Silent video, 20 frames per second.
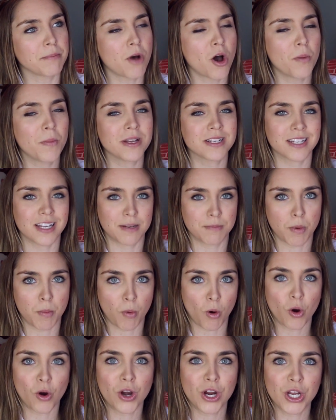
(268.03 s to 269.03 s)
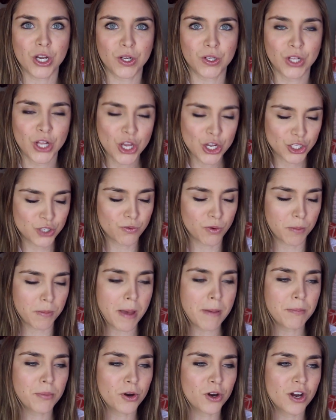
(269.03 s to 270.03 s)
a moment in memorial to
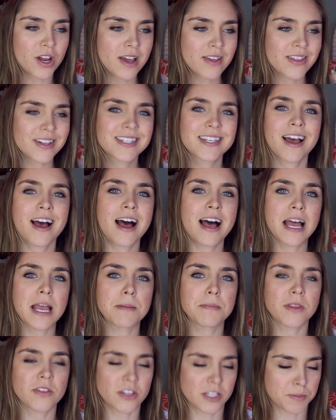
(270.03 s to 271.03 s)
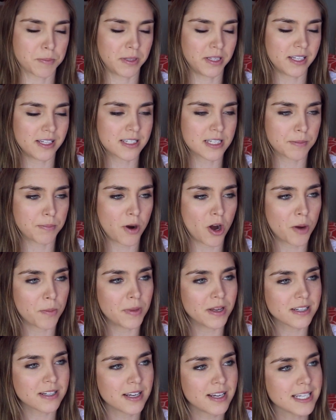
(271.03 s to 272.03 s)
remember the time that this police
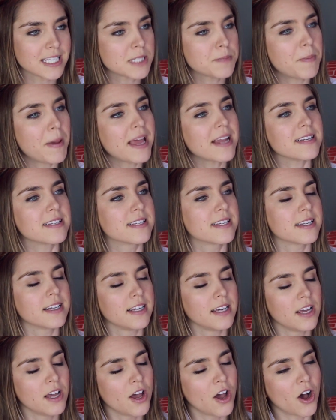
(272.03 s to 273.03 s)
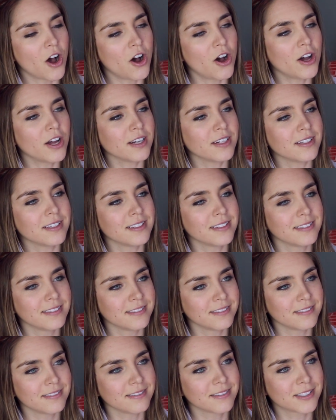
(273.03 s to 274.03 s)
department spent
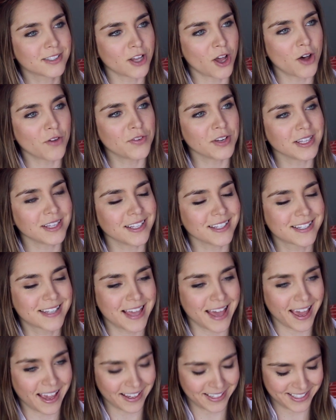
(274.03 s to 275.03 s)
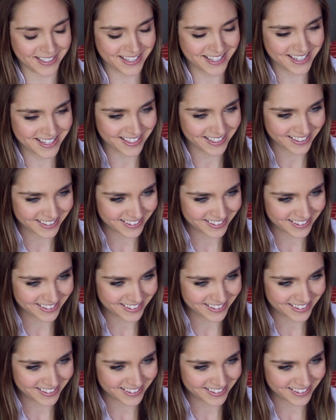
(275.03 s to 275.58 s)
on solving this case.